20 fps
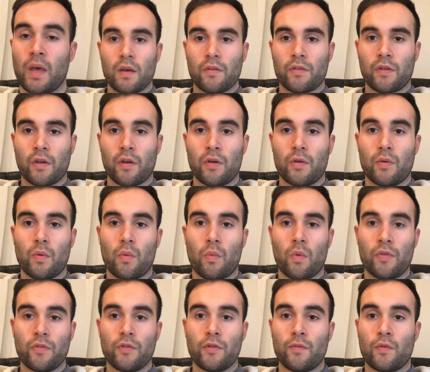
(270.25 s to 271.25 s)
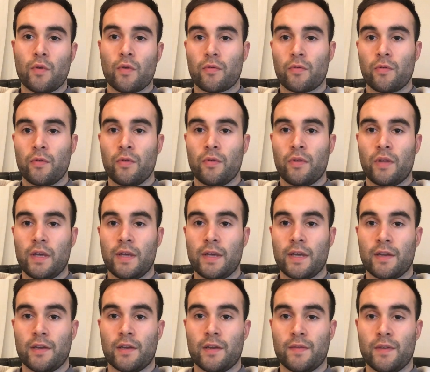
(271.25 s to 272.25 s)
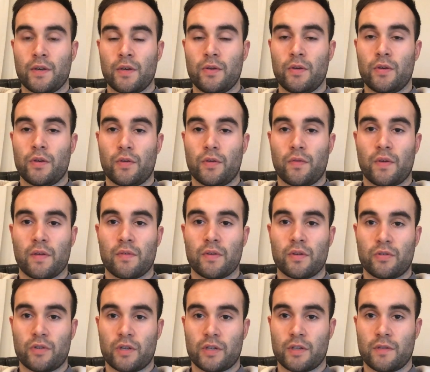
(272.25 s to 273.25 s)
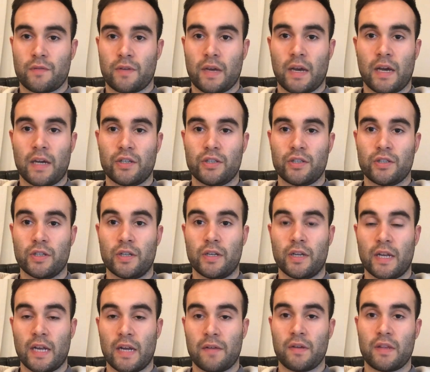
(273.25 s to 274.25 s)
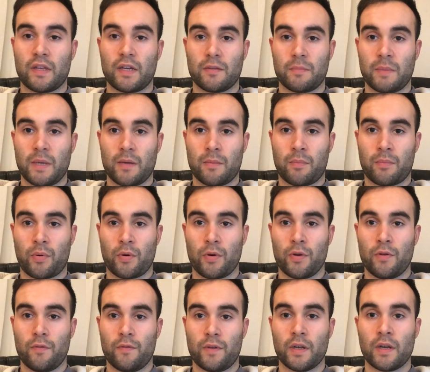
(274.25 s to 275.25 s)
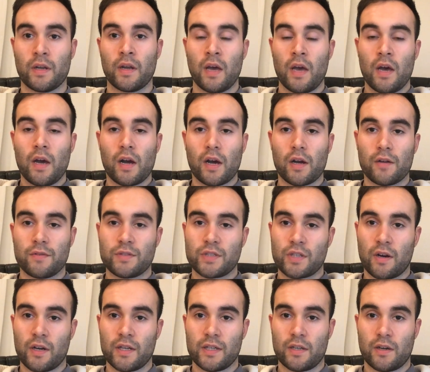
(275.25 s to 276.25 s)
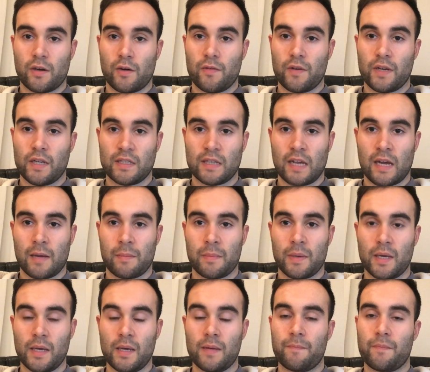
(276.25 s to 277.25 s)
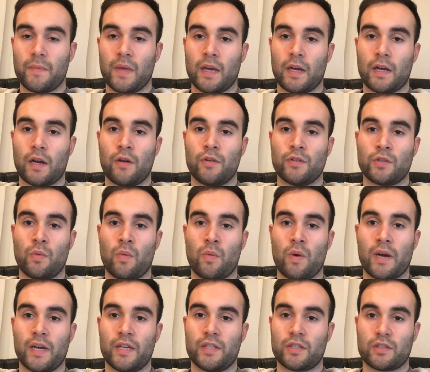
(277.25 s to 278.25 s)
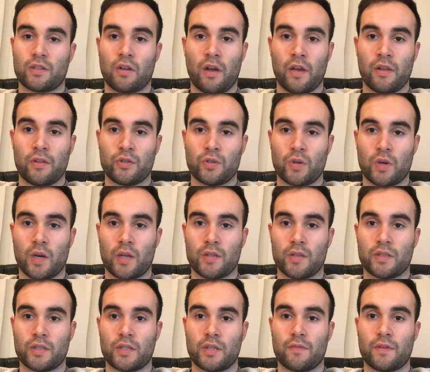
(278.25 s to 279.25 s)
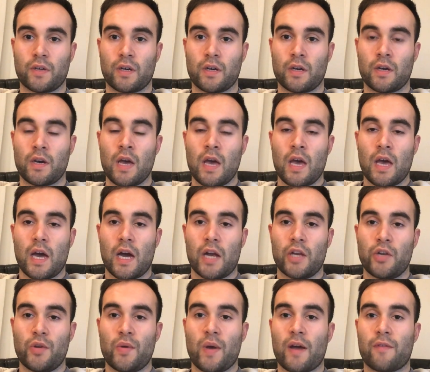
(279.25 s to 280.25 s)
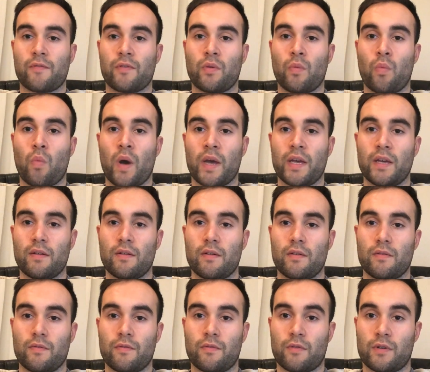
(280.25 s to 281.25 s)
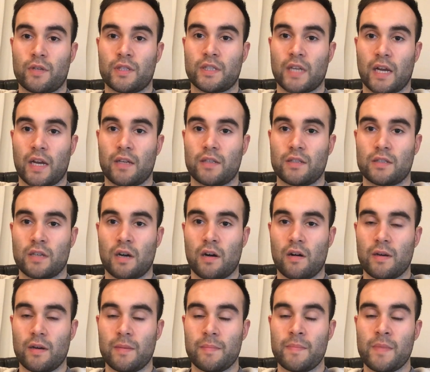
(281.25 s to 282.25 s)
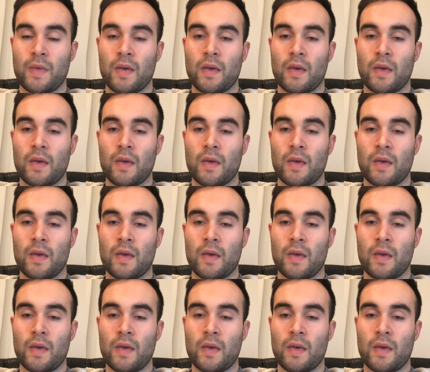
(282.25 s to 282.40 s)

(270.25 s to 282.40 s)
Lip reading: So once you've got through the interview, you've given justification and everything's been approved and kind of signed off and he's happy, it goes away just like the shotgun certificate and you have to wait for a second time.